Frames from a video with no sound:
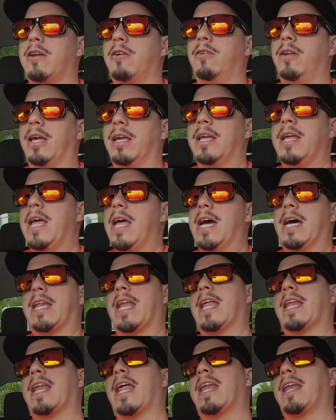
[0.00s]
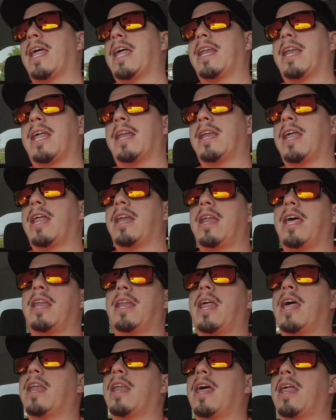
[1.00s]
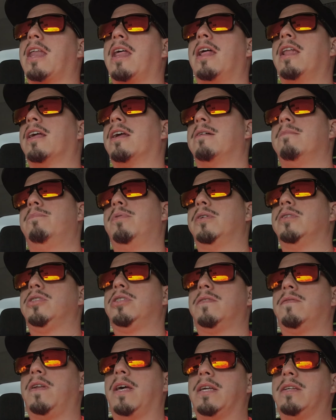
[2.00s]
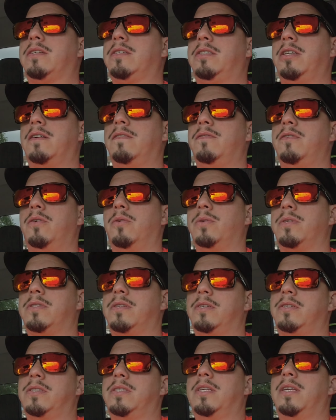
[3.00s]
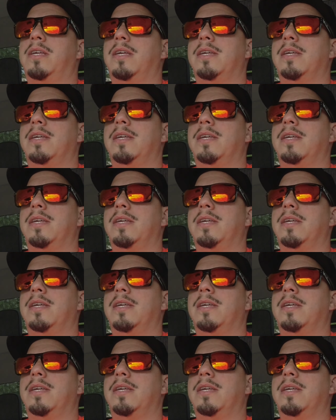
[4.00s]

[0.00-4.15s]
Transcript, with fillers: I don't know, like rah, rah, rah, rah, rah, rah, rah, rah, like a bunch of like stuff noises.